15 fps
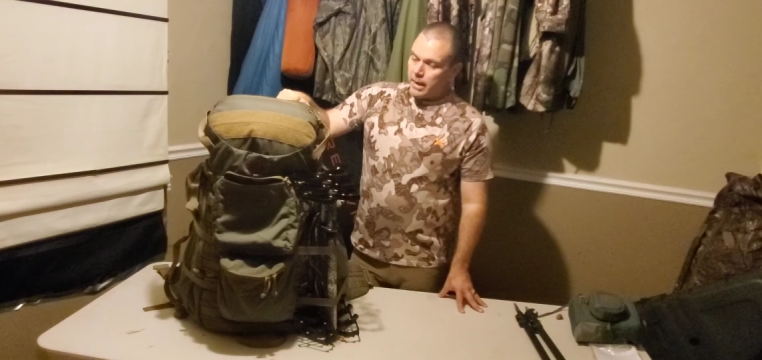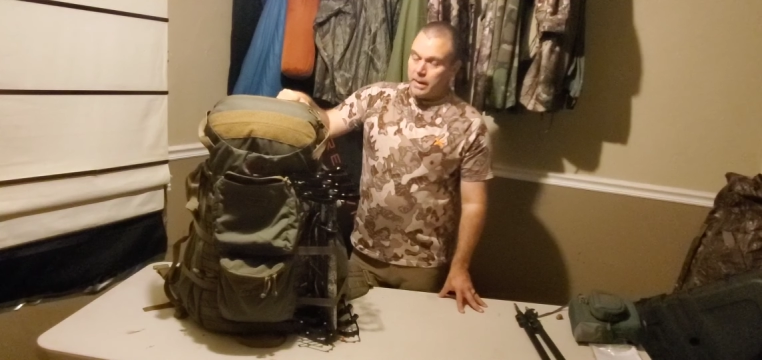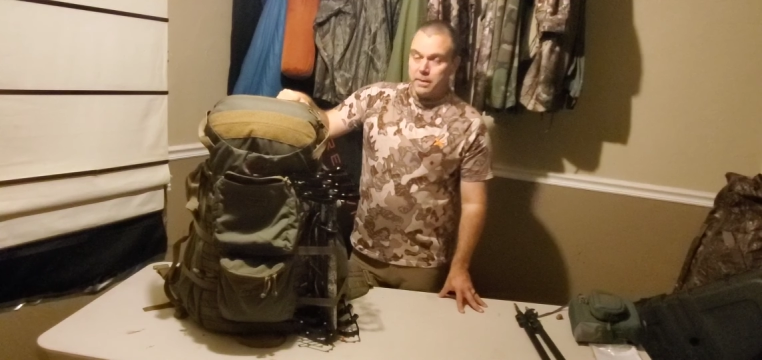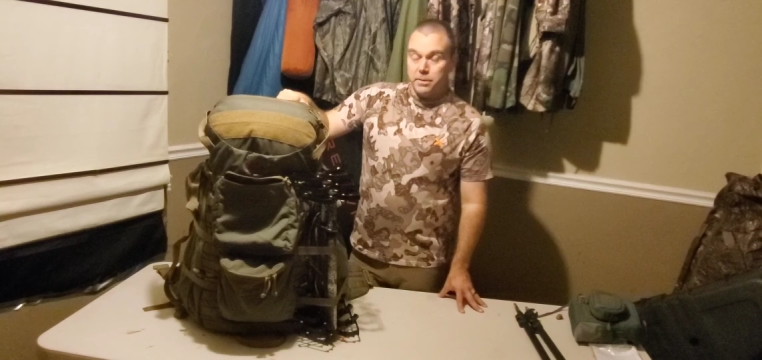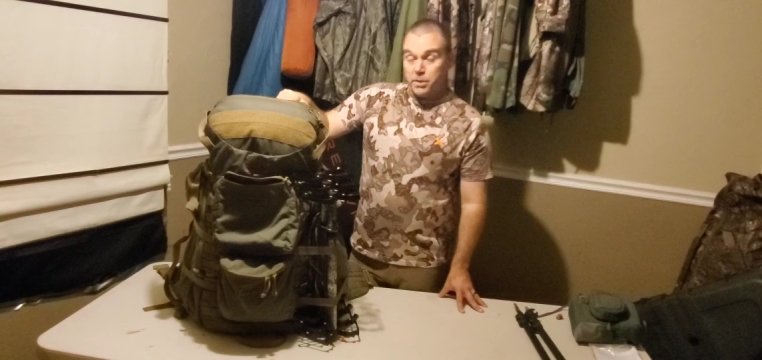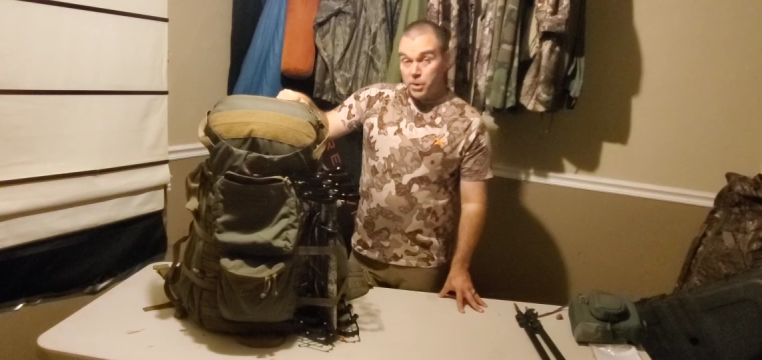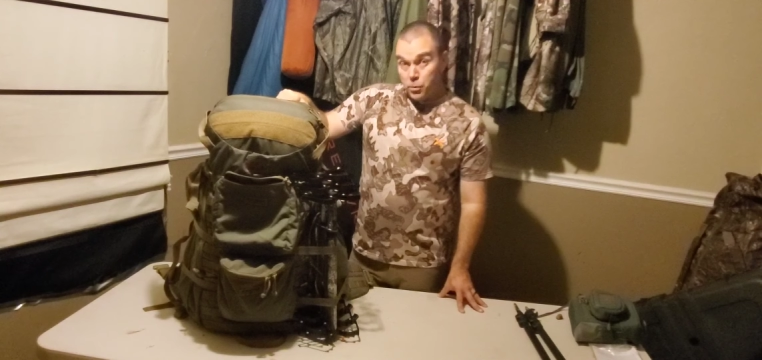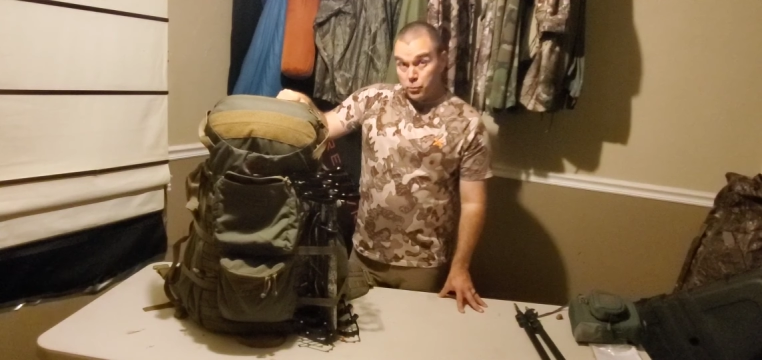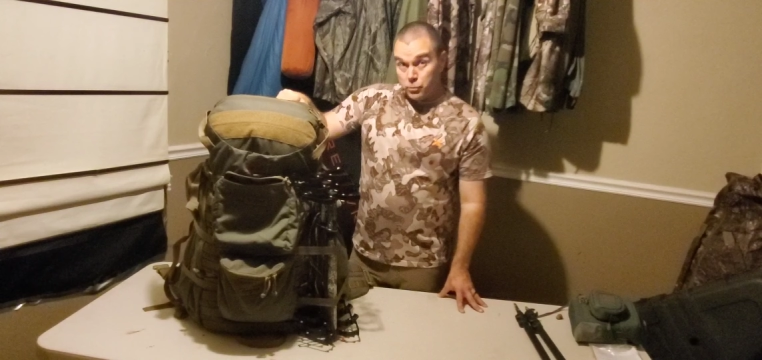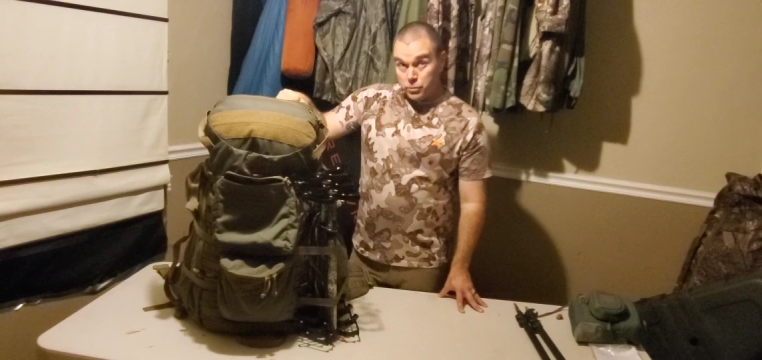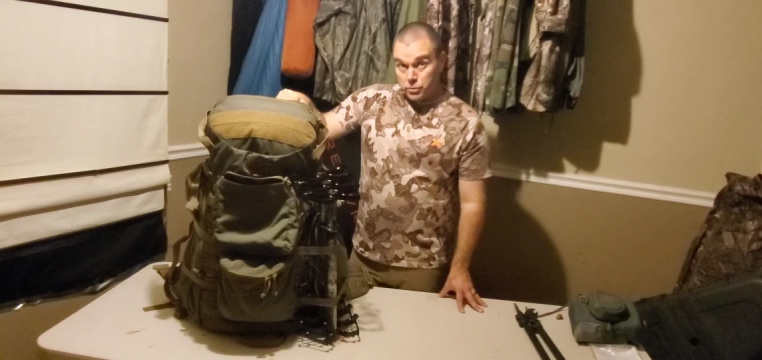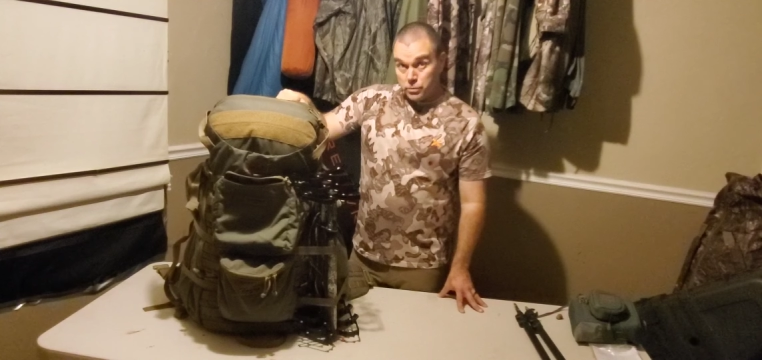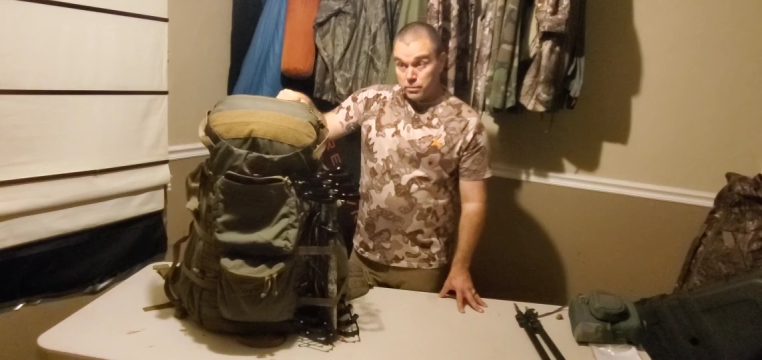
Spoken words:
it's huge.